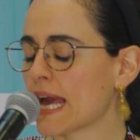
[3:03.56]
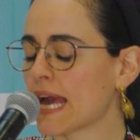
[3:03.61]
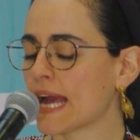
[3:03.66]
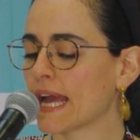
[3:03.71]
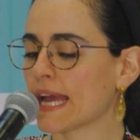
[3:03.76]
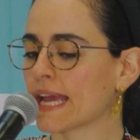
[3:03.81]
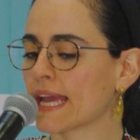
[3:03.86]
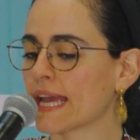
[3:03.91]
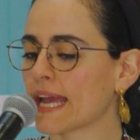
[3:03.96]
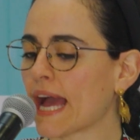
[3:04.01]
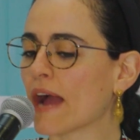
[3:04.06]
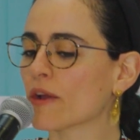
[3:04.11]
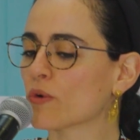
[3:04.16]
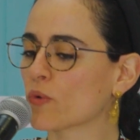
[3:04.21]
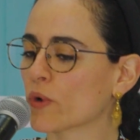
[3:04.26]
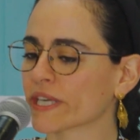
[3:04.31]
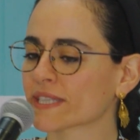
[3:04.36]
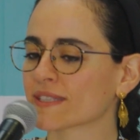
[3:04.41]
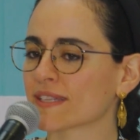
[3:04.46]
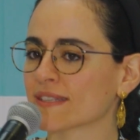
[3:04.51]
I
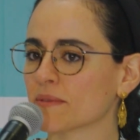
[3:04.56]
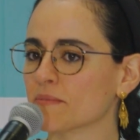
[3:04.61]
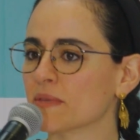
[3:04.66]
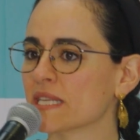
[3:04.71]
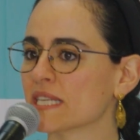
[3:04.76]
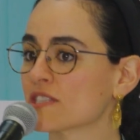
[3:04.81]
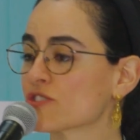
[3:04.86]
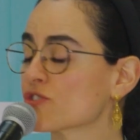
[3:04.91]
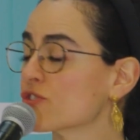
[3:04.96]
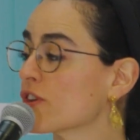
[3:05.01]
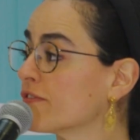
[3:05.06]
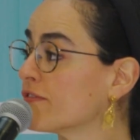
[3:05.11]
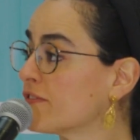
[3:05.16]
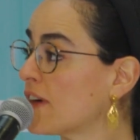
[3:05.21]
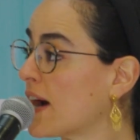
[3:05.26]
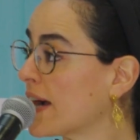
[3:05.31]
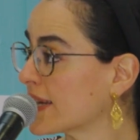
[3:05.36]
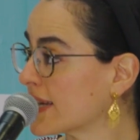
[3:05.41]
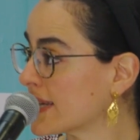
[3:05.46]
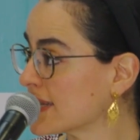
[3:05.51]
worked at the Ministry of
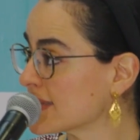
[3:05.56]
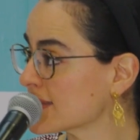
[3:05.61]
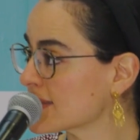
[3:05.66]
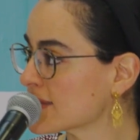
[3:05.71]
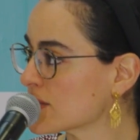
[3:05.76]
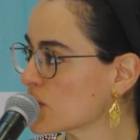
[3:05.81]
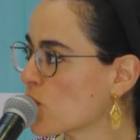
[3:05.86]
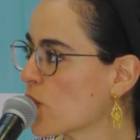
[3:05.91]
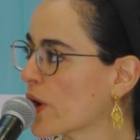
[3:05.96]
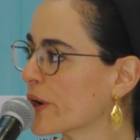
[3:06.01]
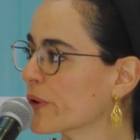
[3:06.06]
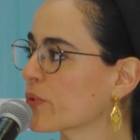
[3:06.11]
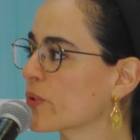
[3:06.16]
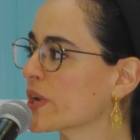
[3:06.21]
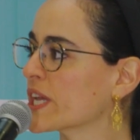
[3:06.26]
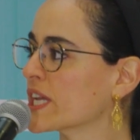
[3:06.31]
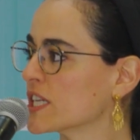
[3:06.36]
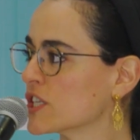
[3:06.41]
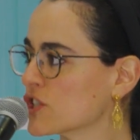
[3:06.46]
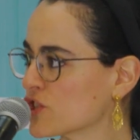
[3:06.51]
Finance, where
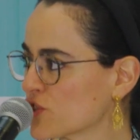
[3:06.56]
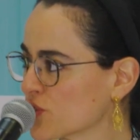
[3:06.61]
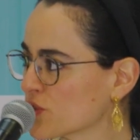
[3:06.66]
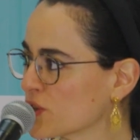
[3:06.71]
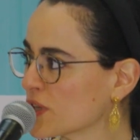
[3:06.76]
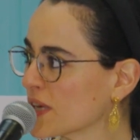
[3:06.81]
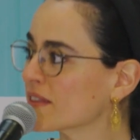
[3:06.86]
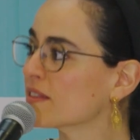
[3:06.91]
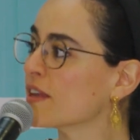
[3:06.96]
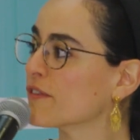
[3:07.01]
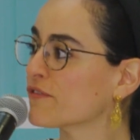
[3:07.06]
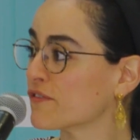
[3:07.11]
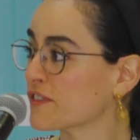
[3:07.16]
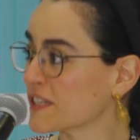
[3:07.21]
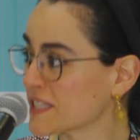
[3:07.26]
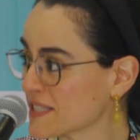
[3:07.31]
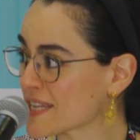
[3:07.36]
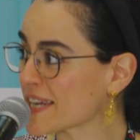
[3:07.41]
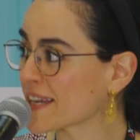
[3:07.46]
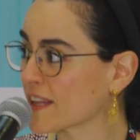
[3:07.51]
we issued the
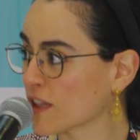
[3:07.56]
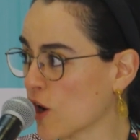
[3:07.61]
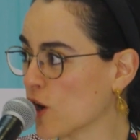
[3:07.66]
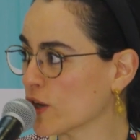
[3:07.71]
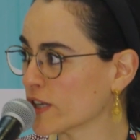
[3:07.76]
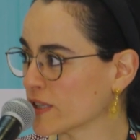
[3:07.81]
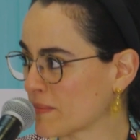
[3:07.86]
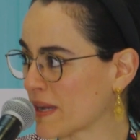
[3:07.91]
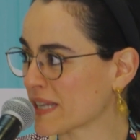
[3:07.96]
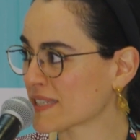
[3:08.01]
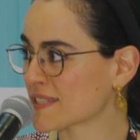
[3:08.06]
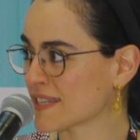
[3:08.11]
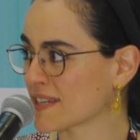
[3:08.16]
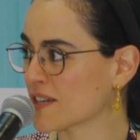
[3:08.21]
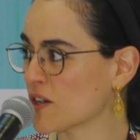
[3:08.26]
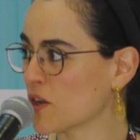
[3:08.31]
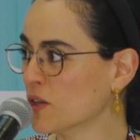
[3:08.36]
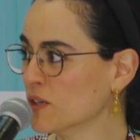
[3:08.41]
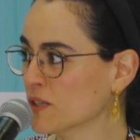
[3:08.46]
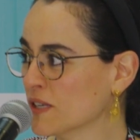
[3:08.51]
fintech law in
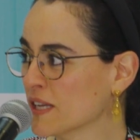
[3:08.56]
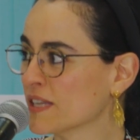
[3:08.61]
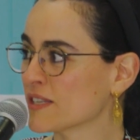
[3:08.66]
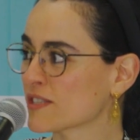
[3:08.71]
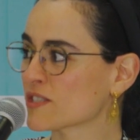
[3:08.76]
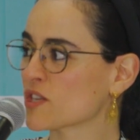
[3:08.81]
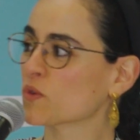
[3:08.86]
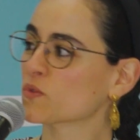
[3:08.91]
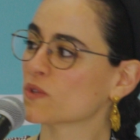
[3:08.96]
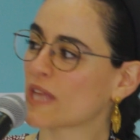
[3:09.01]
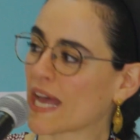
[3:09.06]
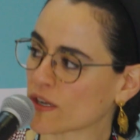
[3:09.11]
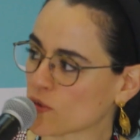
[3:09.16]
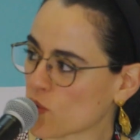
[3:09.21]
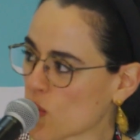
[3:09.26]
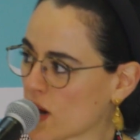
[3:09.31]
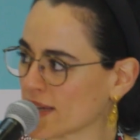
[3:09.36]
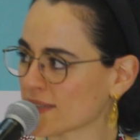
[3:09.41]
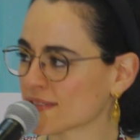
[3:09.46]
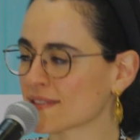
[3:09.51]
Mexico. So that
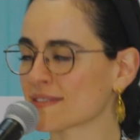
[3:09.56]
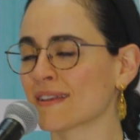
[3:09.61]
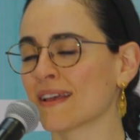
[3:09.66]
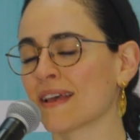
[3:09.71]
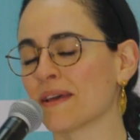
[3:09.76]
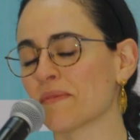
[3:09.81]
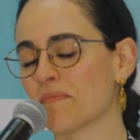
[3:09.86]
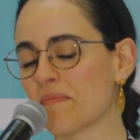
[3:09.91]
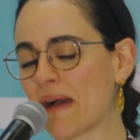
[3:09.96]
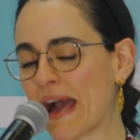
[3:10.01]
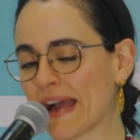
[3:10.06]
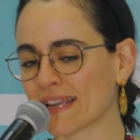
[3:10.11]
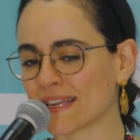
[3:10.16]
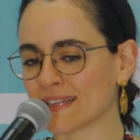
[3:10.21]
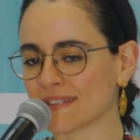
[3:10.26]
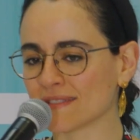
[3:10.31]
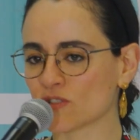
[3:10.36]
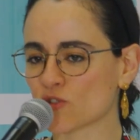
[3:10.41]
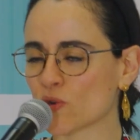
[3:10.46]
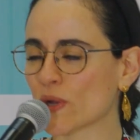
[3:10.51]
was back
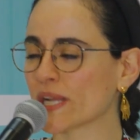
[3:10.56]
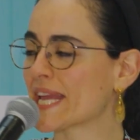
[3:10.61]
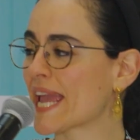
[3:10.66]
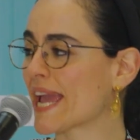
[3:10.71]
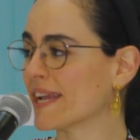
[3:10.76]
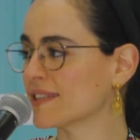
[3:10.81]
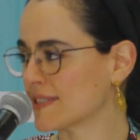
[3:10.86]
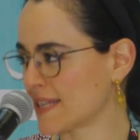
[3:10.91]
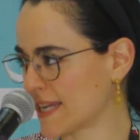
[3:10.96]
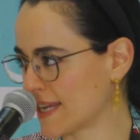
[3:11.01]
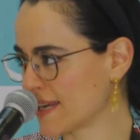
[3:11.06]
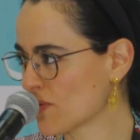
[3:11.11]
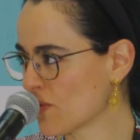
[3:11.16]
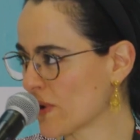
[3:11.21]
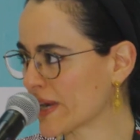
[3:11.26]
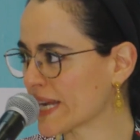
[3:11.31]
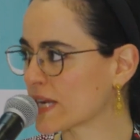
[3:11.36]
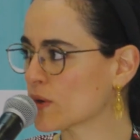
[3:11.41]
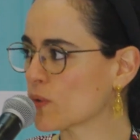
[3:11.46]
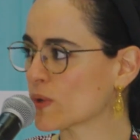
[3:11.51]
in 2018
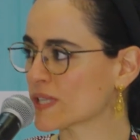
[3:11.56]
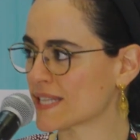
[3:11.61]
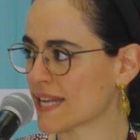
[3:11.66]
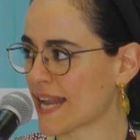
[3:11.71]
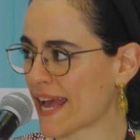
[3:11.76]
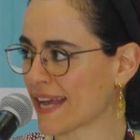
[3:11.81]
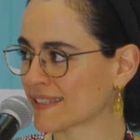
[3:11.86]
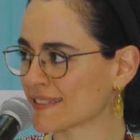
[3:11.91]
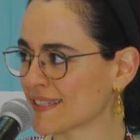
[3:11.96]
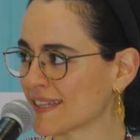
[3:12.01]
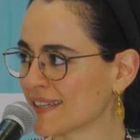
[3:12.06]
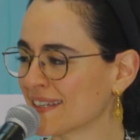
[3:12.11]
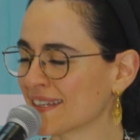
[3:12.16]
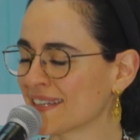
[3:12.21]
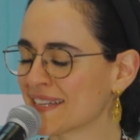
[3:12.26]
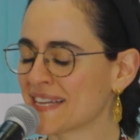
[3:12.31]
when it was enacted.